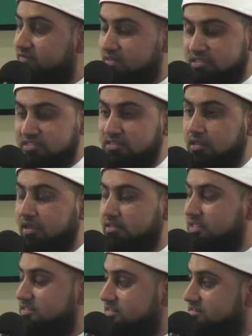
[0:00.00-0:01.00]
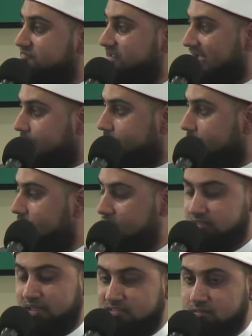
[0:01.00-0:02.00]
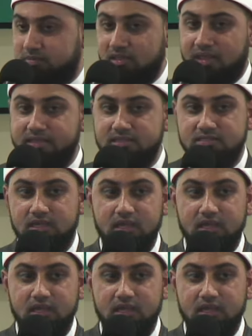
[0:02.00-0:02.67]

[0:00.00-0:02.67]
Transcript: This is the intestines of a camel. It's not something light.